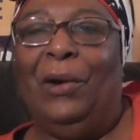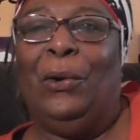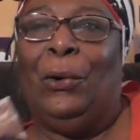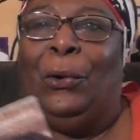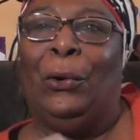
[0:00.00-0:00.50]

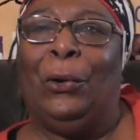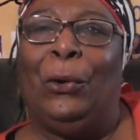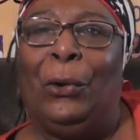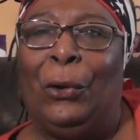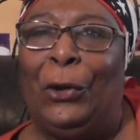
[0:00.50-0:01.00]

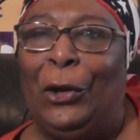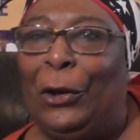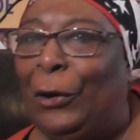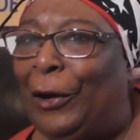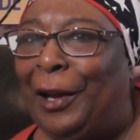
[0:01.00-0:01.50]
Oh,
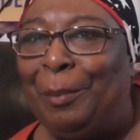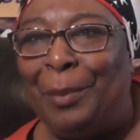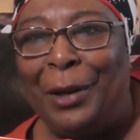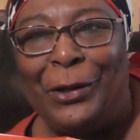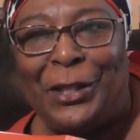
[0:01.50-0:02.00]
Lord have
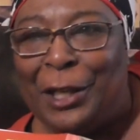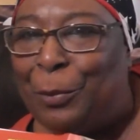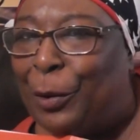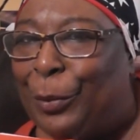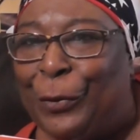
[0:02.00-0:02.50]
mercy.
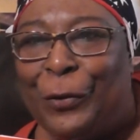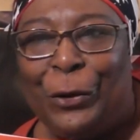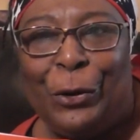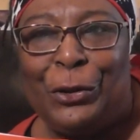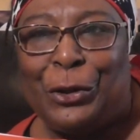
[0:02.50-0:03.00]
We're
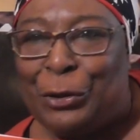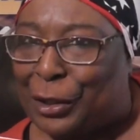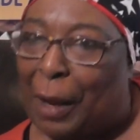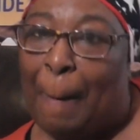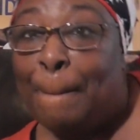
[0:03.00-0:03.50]
moving on to
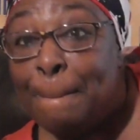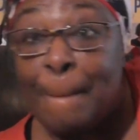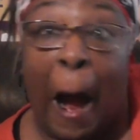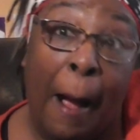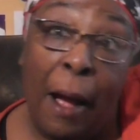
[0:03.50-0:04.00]
some
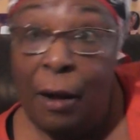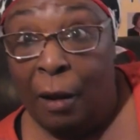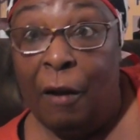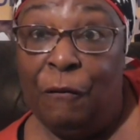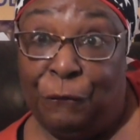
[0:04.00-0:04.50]

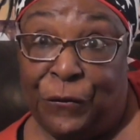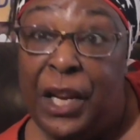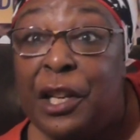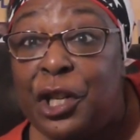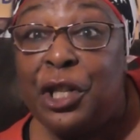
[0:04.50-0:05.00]

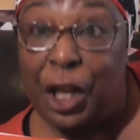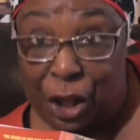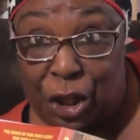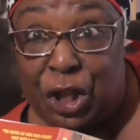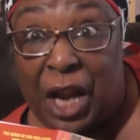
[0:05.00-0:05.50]
fish
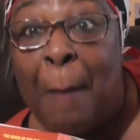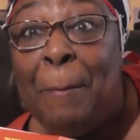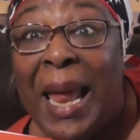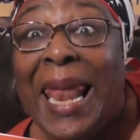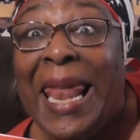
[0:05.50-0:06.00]

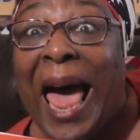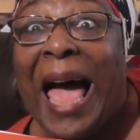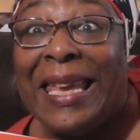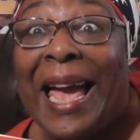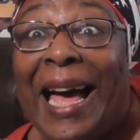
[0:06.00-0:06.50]

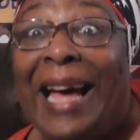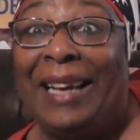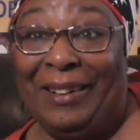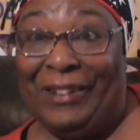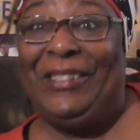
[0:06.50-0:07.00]

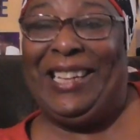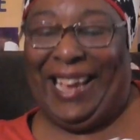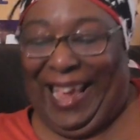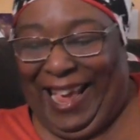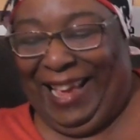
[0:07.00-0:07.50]
jambalaya. Oh,
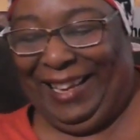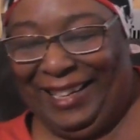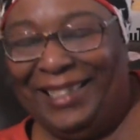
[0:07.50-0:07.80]
yeah.